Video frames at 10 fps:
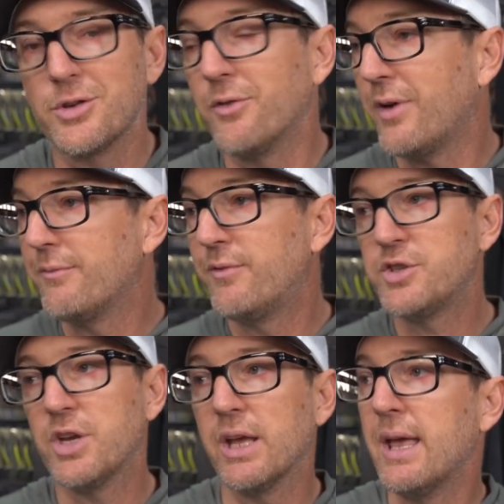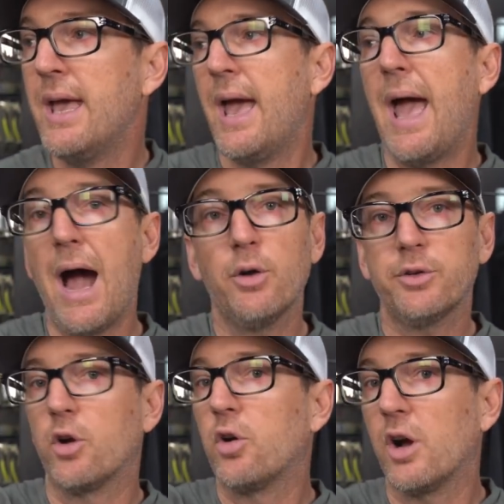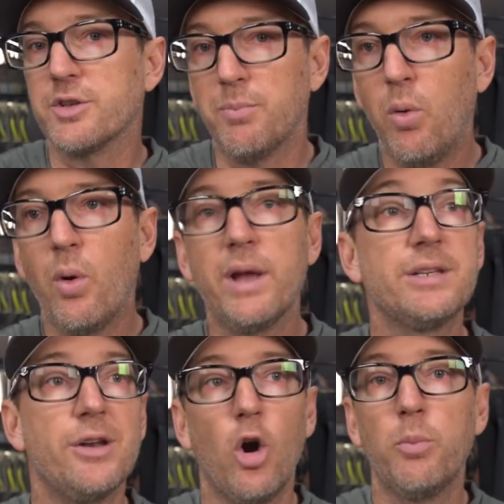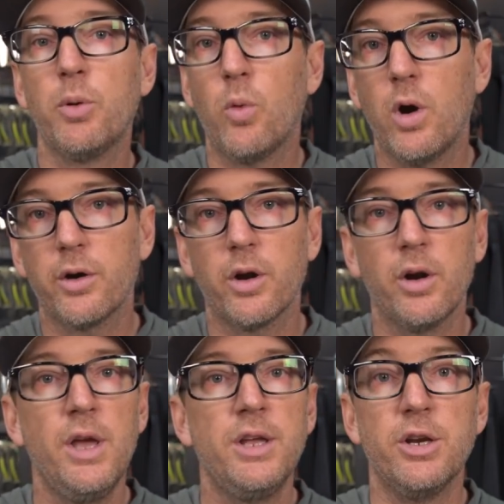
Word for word: So if I'm fishing out across a point in open water,